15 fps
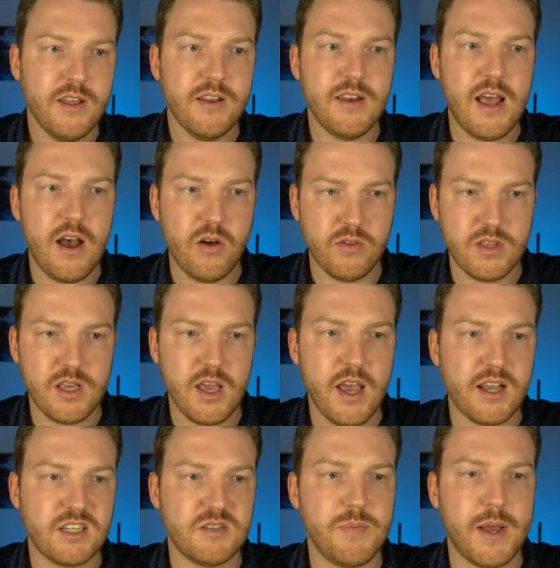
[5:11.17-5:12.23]
Now, the
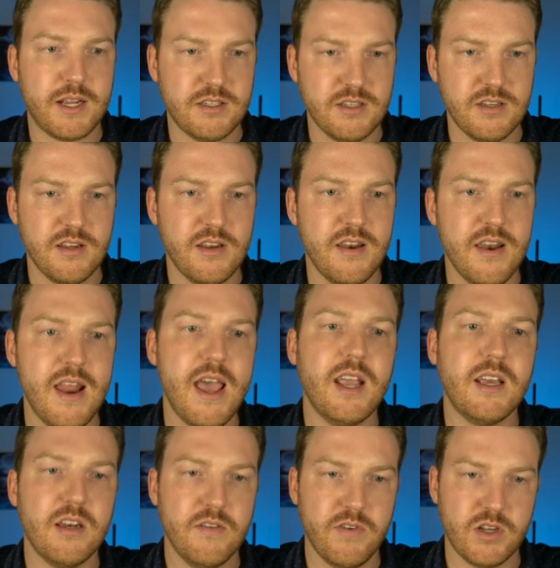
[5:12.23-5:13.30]
expected
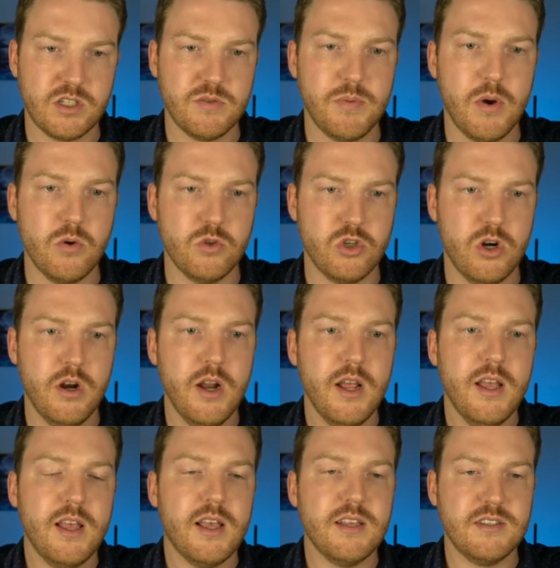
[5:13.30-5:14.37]
negative exposure
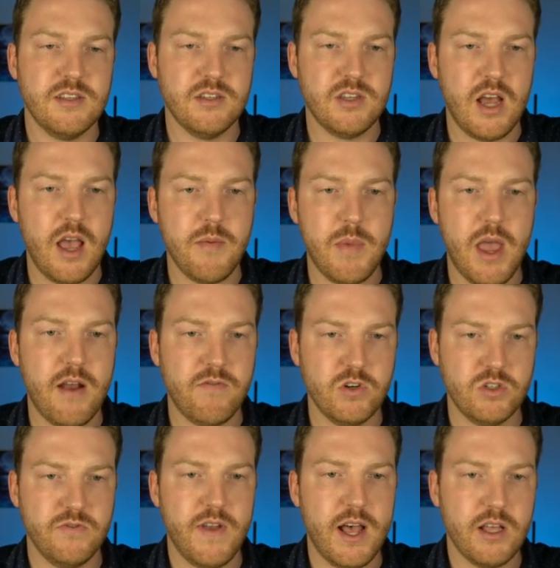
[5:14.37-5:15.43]
is the time
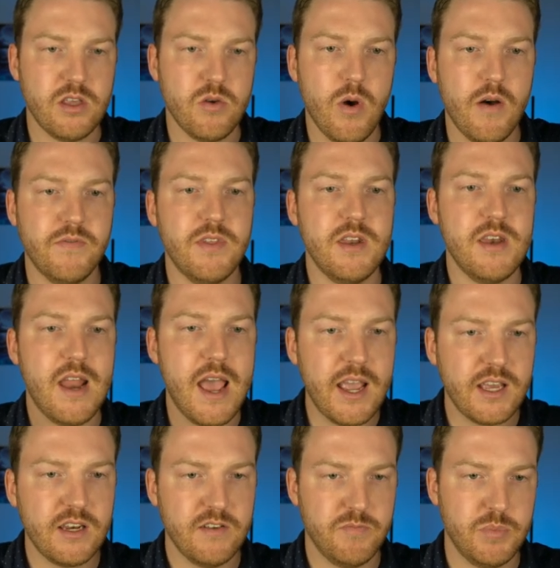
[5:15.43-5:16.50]
average value of the
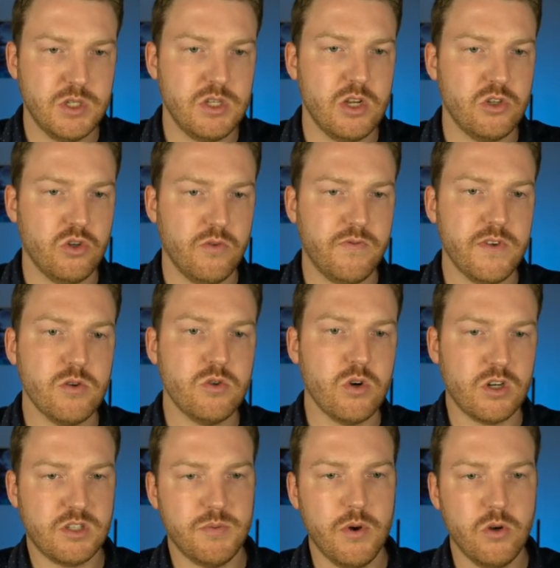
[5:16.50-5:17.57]
negative potential future
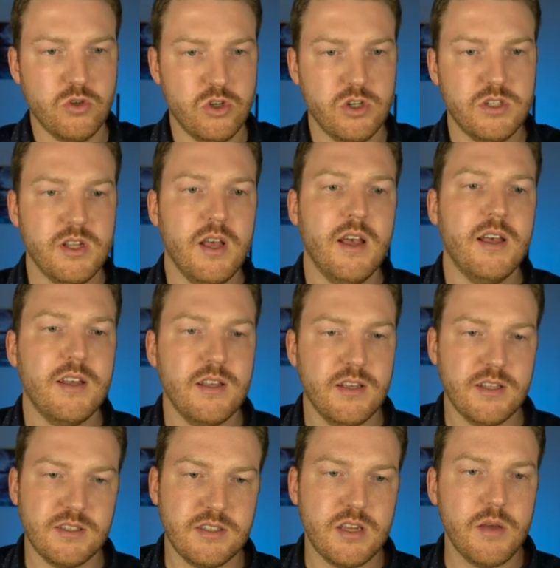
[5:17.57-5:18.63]
exposures.
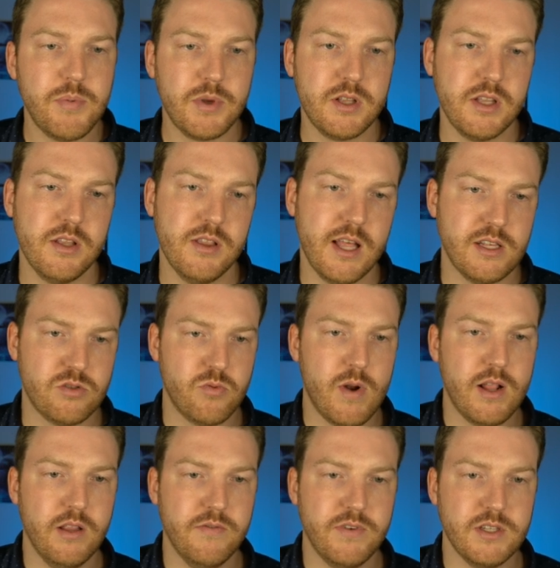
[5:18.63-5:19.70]
It's typically less
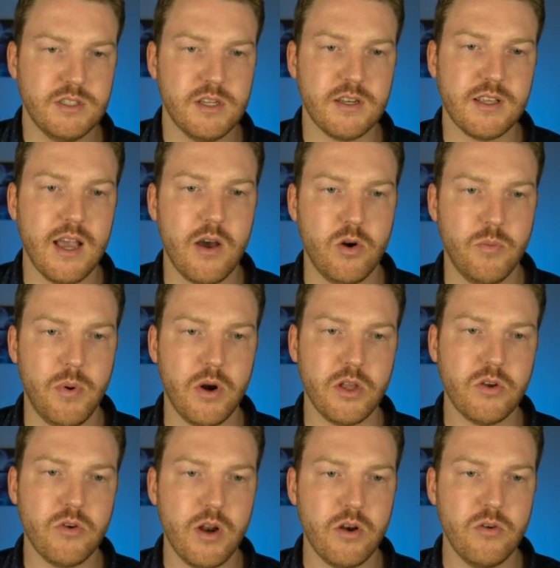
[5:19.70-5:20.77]
relevant in
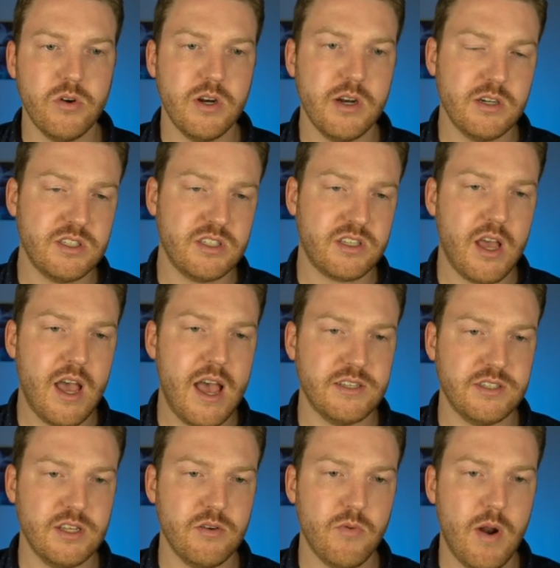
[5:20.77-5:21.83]
counterparty credit risk
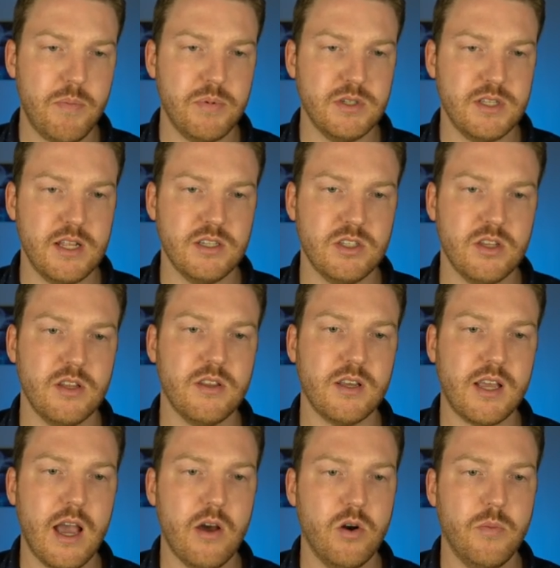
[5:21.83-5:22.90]
as it represents the
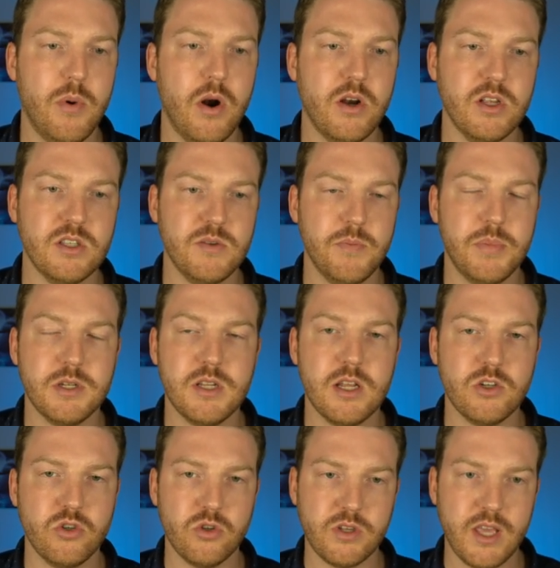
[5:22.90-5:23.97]
counterparty's
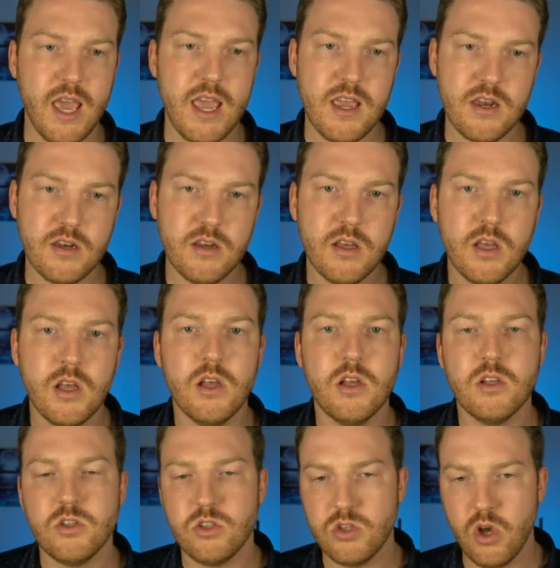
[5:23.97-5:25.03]
potential gain.
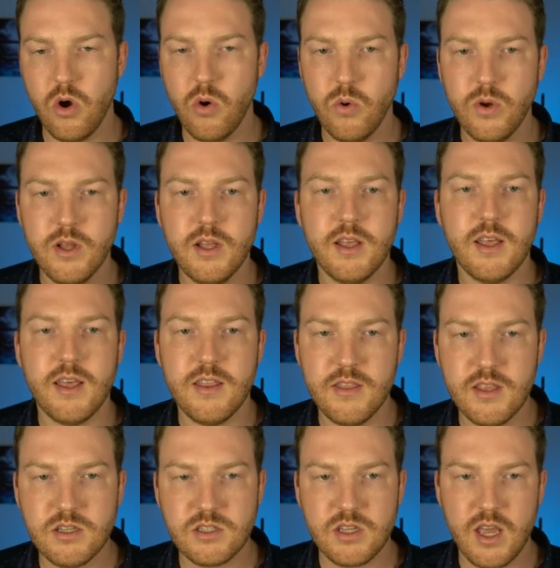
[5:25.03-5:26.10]
So in
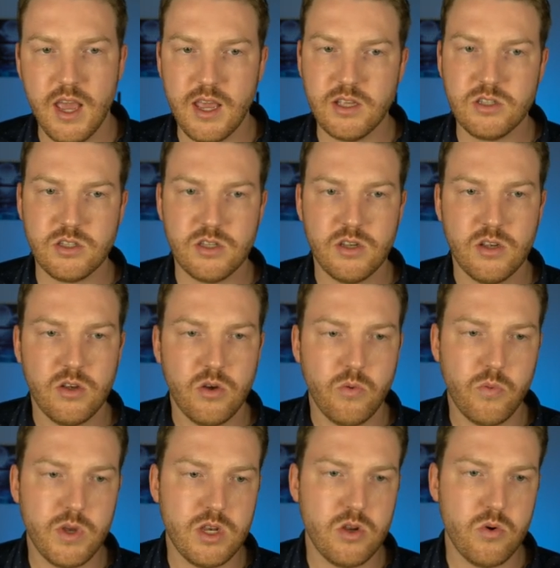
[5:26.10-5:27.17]
this case,
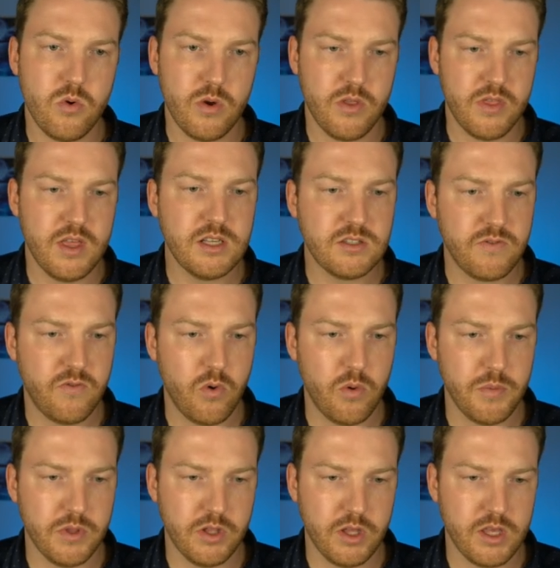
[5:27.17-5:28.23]
we do this
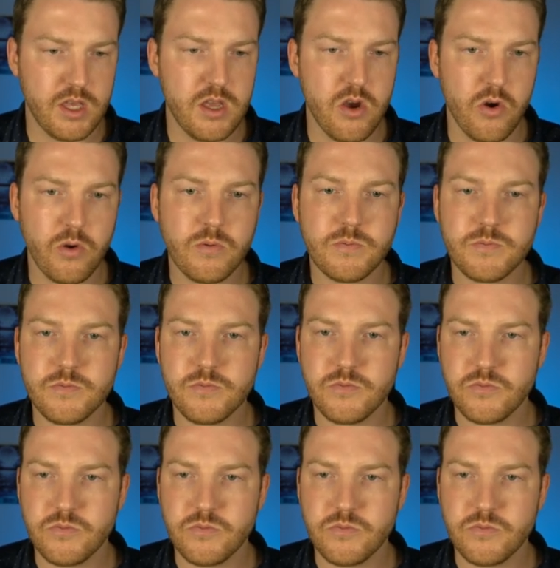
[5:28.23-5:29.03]
formula here.